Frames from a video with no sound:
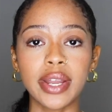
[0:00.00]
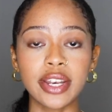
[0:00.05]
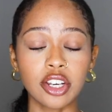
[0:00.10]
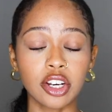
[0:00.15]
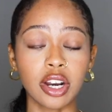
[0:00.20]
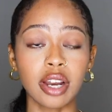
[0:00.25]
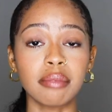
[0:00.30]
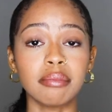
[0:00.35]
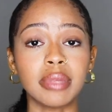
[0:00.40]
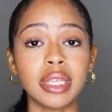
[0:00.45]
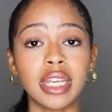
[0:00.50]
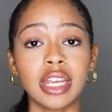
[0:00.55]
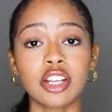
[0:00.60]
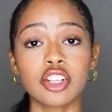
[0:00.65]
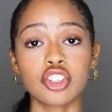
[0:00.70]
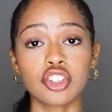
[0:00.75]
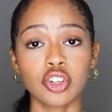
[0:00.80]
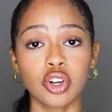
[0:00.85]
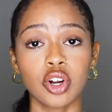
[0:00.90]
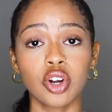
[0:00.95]
in your
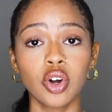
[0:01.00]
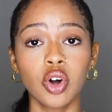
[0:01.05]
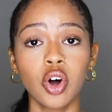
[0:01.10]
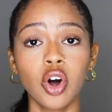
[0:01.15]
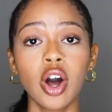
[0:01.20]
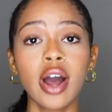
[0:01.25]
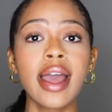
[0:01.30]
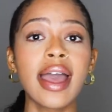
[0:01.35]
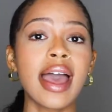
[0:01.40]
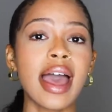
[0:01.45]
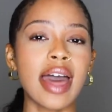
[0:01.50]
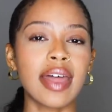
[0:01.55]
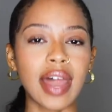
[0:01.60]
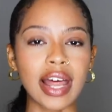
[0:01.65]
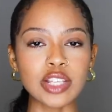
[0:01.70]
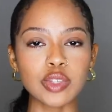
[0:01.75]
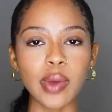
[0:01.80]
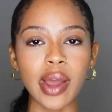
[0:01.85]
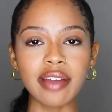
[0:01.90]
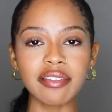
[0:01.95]
immediate circle. And
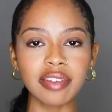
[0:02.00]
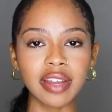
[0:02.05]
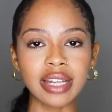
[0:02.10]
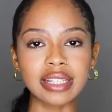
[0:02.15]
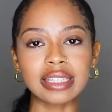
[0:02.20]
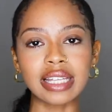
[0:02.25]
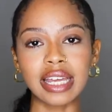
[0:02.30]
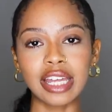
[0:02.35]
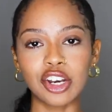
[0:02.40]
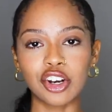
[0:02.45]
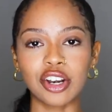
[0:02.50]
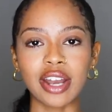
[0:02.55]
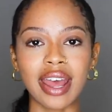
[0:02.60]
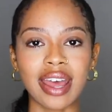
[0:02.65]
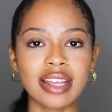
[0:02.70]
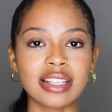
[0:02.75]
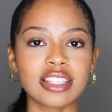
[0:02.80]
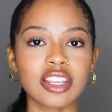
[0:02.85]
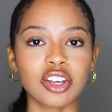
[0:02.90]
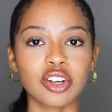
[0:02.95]
that's why I feel like the
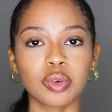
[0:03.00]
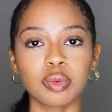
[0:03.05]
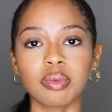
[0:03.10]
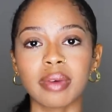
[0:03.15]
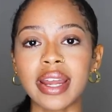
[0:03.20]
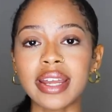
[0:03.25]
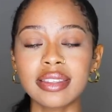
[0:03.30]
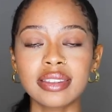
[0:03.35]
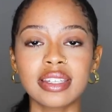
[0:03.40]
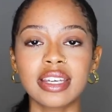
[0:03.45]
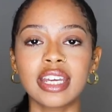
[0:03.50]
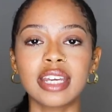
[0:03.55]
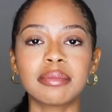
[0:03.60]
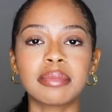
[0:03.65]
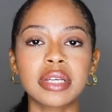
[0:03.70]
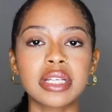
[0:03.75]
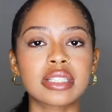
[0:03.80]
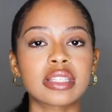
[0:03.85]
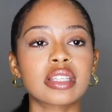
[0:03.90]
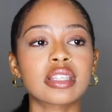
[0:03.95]
internet is a great thing
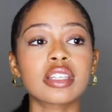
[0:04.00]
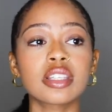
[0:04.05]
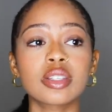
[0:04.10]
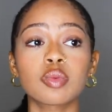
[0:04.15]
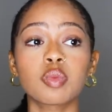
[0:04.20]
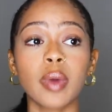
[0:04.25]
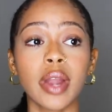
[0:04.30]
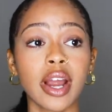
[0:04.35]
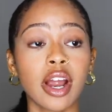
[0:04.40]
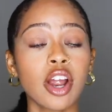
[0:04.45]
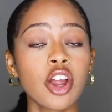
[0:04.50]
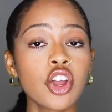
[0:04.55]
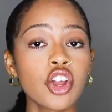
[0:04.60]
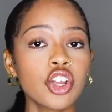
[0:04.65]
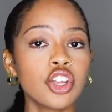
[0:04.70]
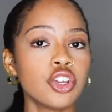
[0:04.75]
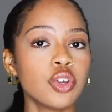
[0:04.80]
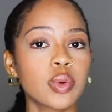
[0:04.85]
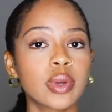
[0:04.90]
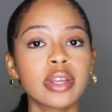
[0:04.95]
because this is where
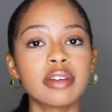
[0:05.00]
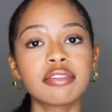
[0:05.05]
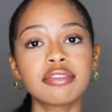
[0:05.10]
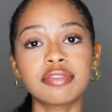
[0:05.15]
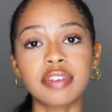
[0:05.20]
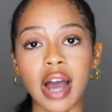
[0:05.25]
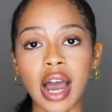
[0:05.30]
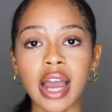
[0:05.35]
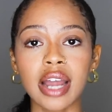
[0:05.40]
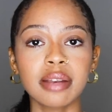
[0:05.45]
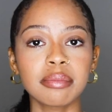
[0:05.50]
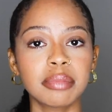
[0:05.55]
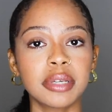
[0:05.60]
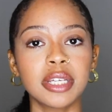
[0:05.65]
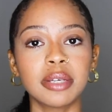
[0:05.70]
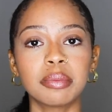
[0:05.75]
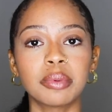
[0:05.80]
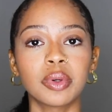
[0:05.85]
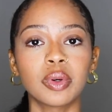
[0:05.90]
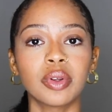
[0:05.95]
you can find
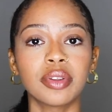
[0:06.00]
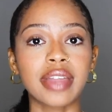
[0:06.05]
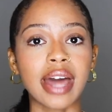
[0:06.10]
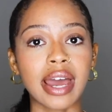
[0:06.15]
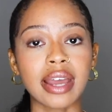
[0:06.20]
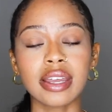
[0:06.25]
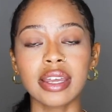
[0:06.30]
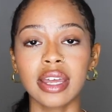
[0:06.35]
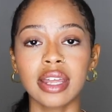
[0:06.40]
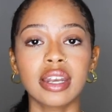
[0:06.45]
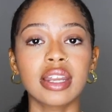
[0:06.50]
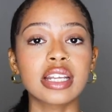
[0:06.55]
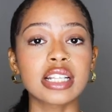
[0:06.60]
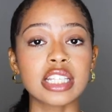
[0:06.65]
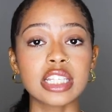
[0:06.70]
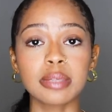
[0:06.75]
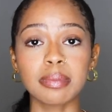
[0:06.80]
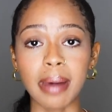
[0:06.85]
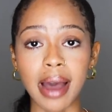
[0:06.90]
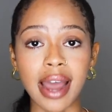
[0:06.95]
people that can
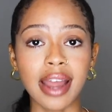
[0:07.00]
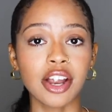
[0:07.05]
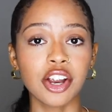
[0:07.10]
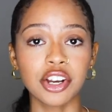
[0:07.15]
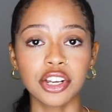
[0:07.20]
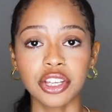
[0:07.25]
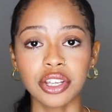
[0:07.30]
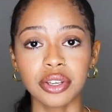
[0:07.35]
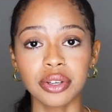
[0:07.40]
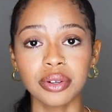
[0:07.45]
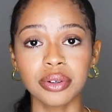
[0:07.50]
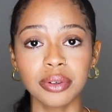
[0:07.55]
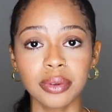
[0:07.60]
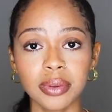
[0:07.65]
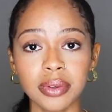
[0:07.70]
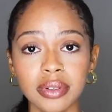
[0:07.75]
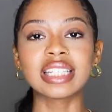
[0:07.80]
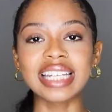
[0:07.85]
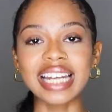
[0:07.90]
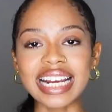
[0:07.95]
inspire you.
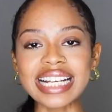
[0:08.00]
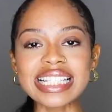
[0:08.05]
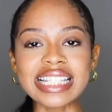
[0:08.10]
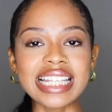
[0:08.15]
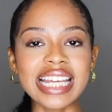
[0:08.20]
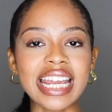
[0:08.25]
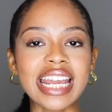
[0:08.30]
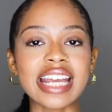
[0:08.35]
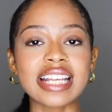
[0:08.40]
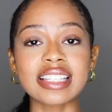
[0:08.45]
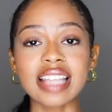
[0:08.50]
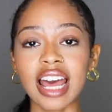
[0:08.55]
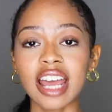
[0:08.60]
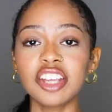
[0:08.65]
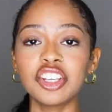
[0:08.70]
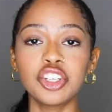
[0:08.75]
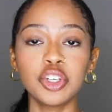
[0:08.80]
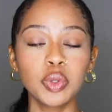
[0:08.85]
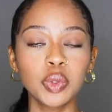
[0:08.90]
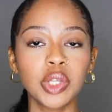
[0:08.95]
The next thing is
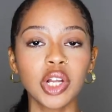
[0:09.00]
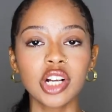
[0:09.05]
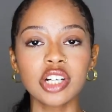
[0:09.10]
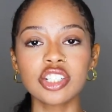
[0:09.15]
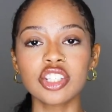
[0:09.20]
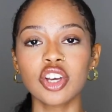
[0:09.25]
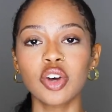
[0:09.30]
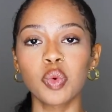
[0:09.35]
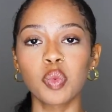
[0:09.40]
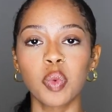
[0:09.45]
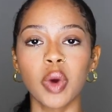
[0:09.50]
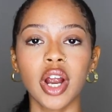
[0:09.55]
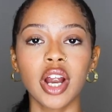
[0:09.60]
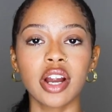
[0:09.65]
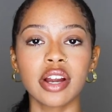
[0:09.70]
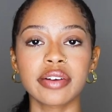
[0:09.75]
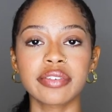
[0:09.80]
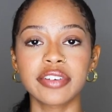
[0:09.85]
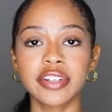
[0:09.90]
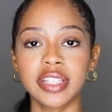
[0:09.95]
that you learn to
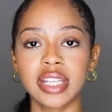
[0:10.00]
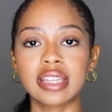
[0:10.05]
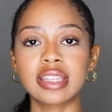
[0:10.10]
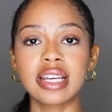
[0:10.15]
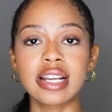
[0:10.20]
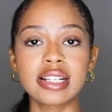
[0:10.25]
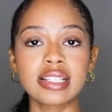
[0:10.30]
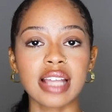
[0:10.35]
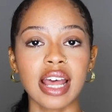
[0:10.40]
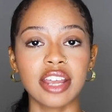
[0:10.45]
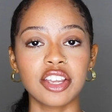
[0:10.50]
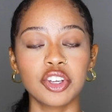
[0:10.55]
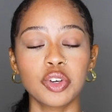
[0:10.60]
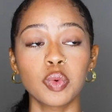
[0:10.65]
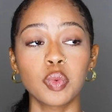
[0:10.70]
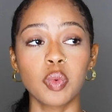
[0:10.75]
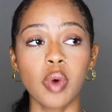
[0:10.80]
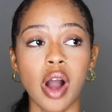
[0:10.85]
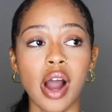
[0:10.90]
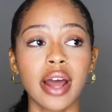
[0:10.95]
work for the things that you
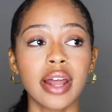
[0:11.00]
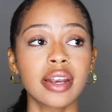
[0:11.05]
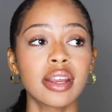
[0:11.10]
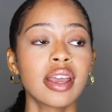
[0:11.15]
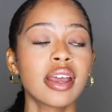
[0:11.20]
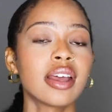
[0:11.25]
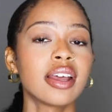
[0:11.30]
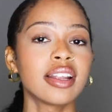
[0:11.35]
want.